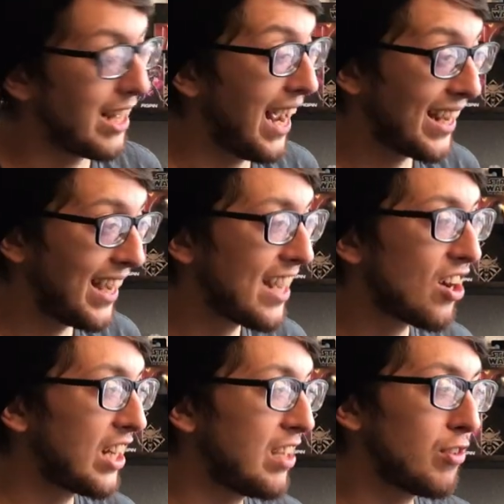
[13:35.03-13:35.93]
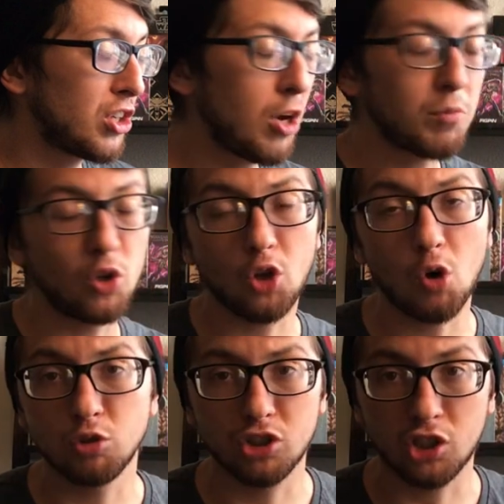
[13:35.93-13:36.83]
that I cannot even come
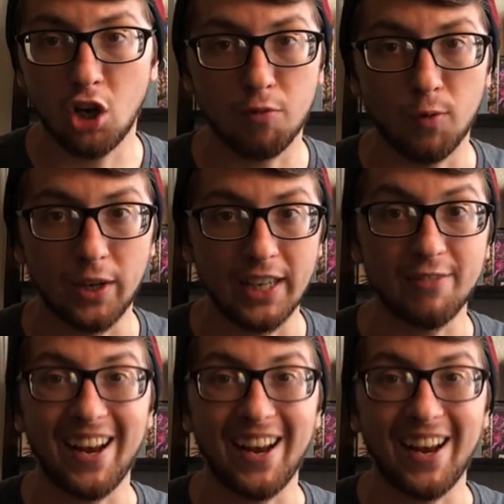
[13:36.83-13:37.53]
close to covering